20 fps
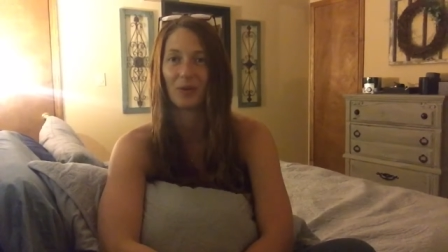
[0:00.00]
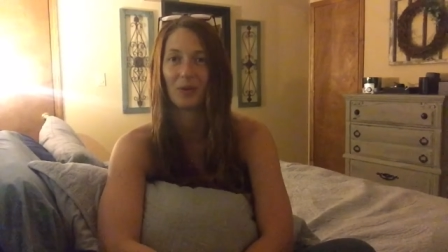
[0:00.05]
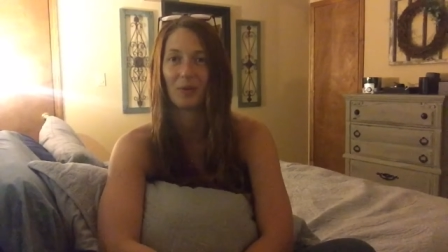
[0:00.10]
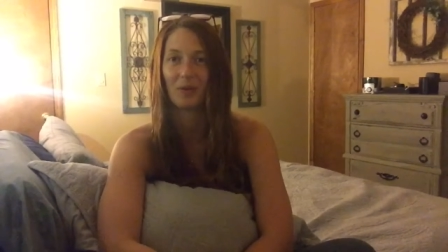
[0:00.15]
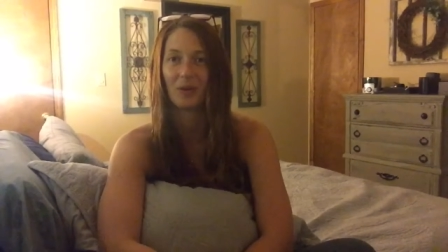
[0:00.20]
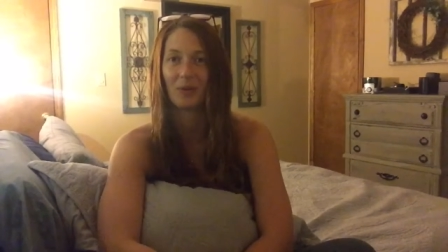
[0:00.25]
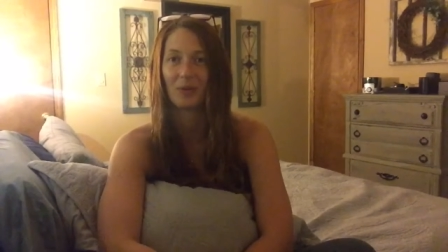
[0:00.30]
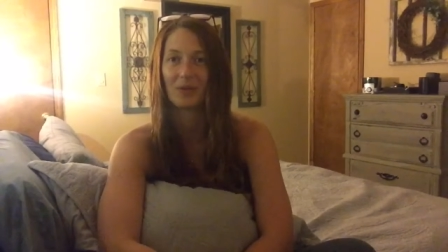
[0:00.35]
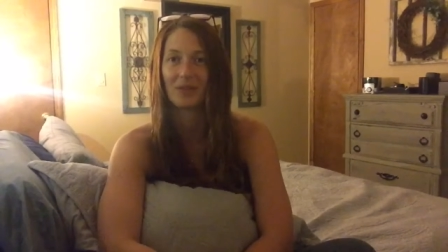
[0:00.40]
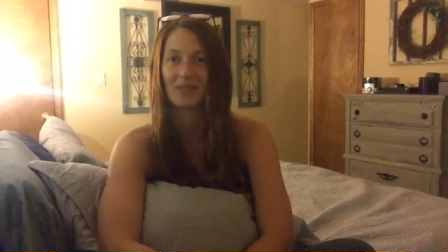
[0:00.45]

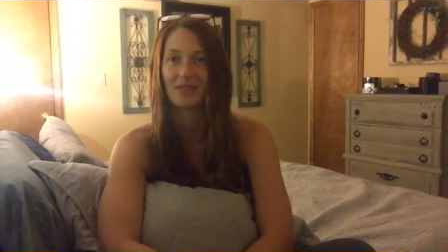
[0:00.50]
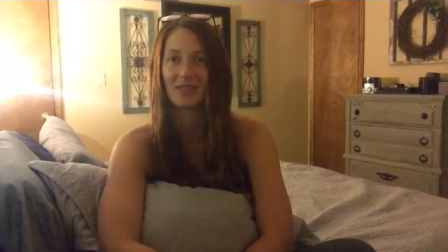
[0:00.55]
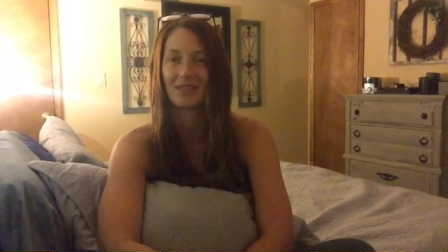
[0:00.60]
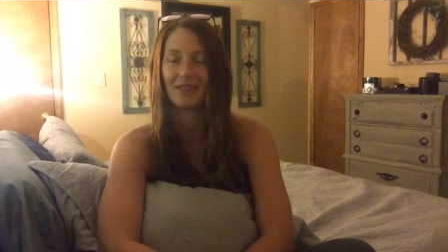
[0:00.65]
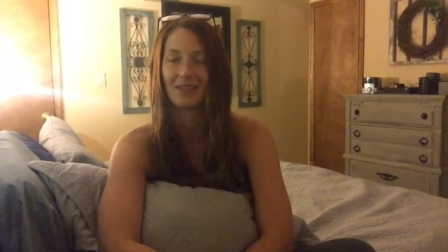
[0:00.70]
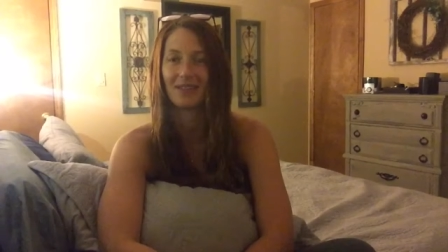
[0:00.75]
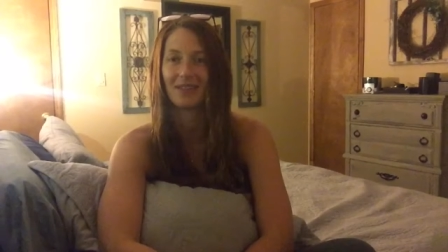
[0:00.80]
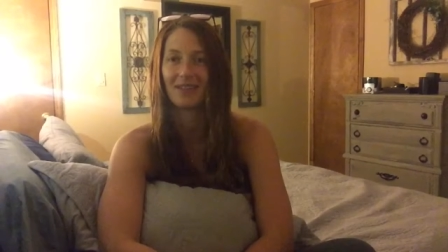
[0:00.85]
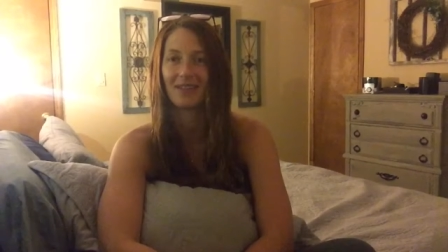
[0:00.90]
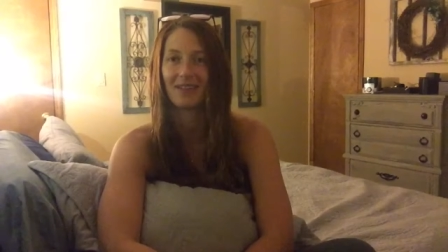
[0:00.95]
Nobody wants
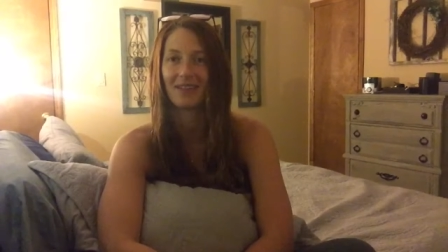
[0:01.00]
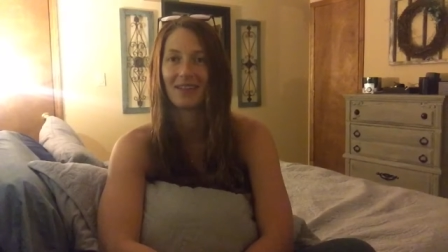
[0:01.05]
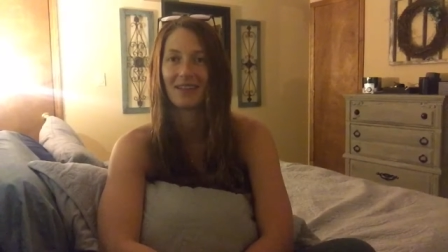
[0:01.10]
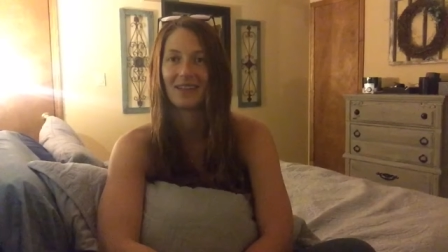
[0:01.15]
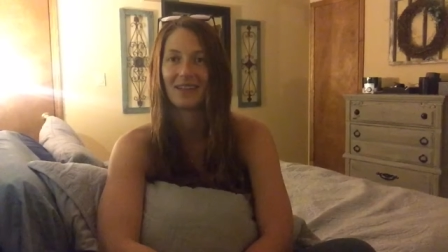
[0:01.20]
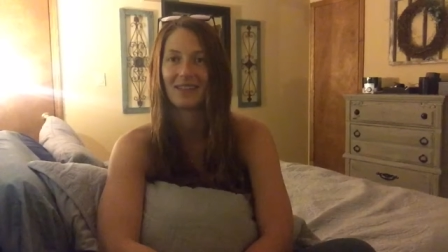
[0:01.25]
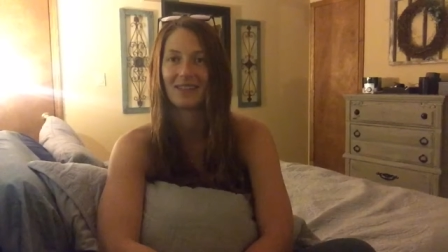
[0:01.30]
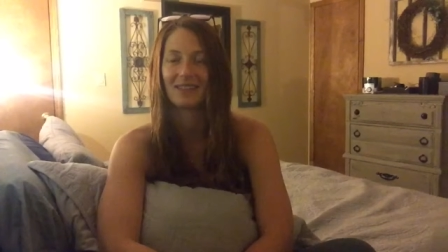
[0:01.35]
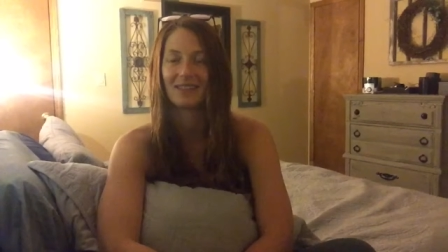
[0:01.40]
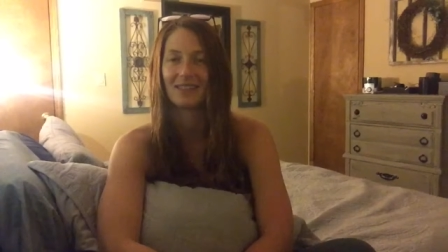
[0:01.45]
to,
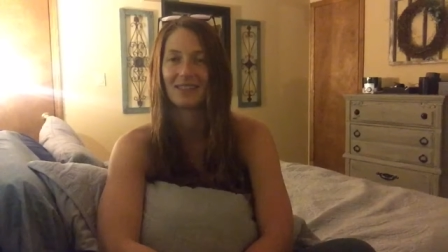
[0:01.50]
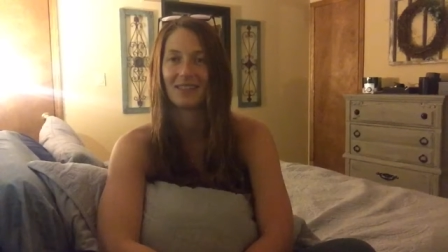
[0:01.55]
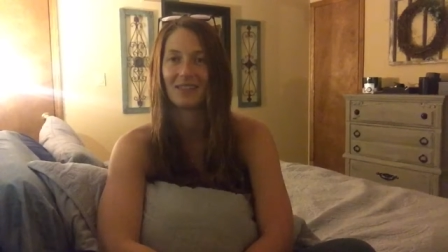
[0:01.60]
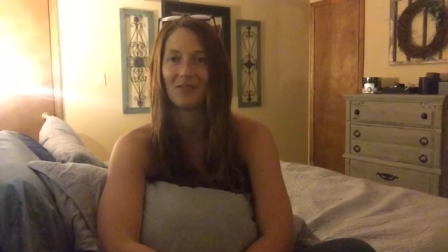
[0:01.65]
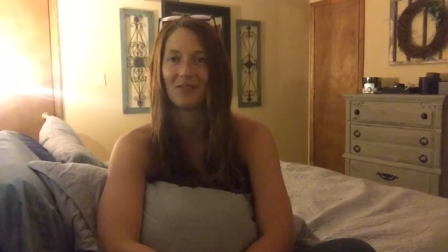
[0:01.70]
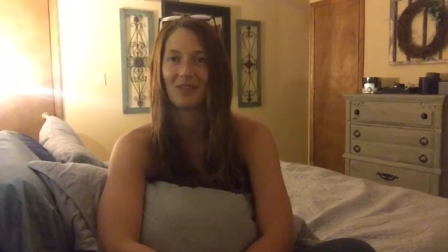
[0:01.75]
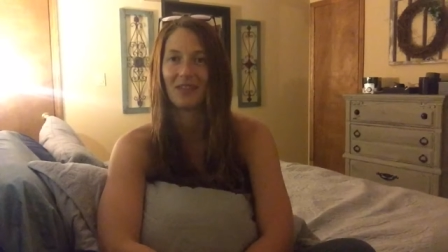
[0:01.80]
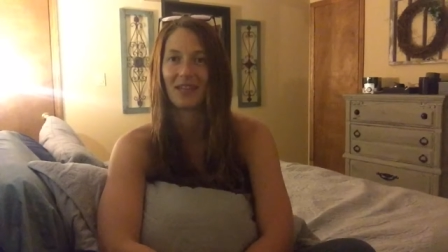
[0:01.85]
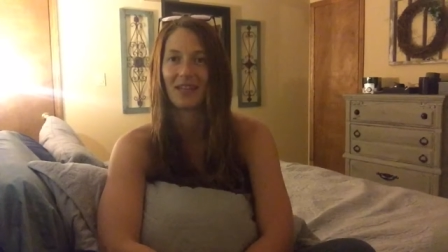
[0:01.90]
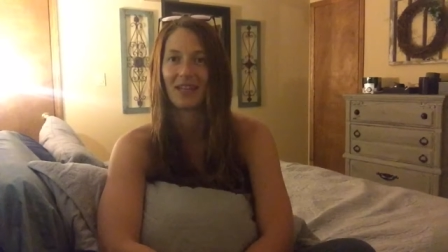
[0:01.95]
to
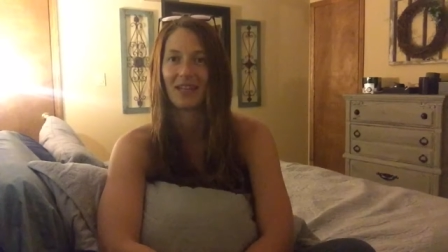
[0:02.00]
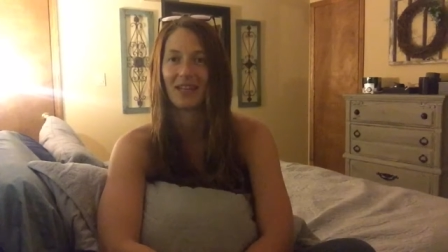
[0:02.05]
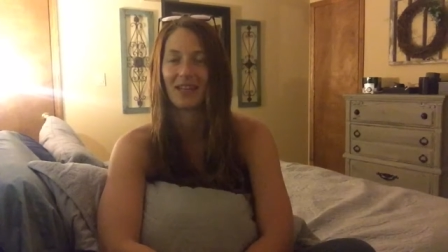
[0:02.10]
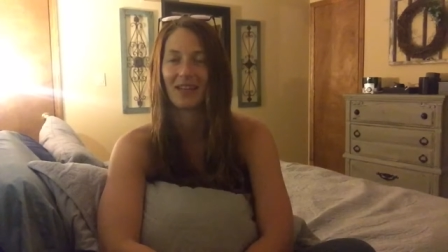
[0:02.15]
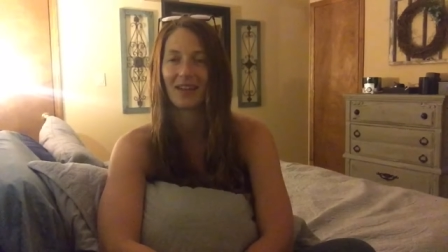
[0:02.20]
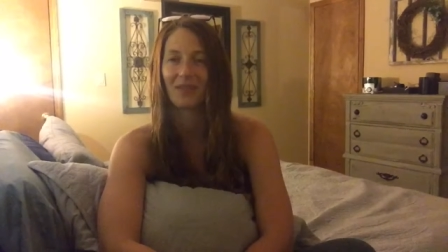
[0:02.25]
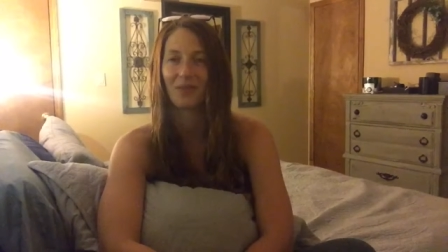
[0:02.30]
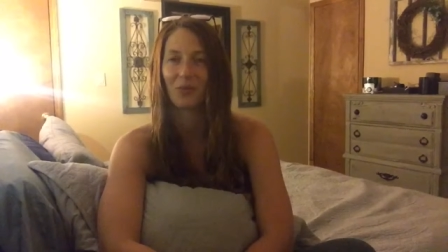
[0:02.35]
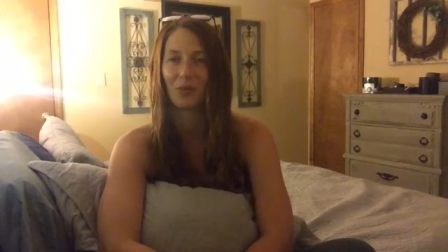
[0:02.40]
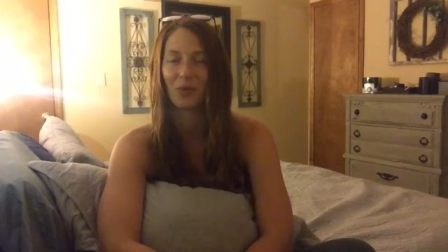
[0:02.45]
live in that
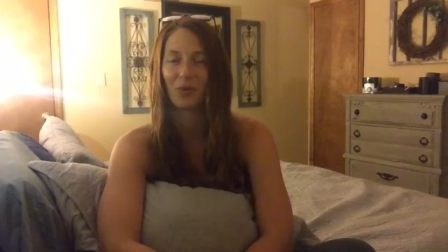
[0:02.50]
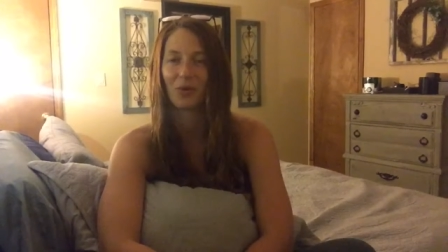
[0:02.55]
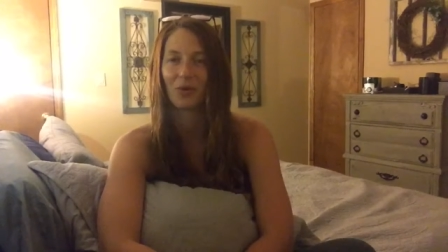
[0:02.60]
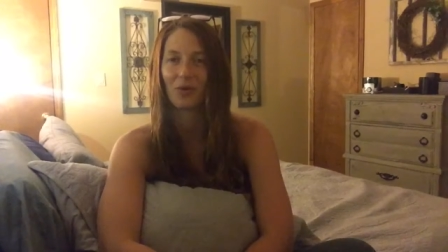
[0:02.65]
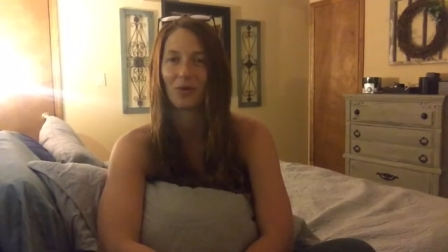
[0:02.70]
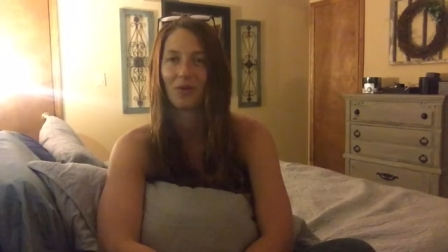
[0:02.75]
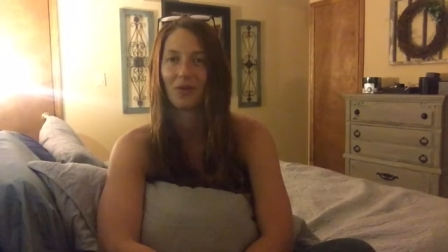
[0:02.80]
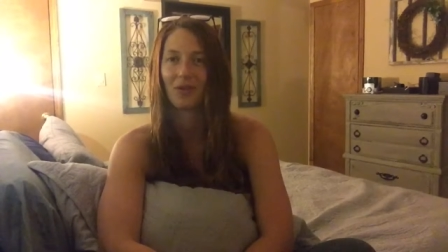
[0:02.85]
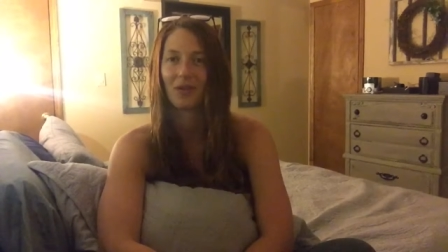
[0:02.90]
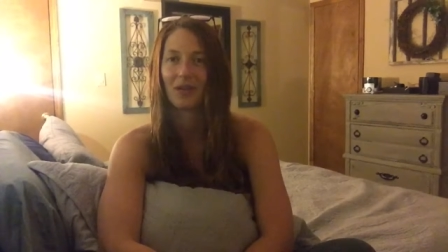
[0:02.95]
negative
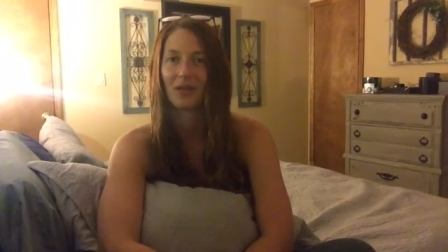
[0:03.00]
world.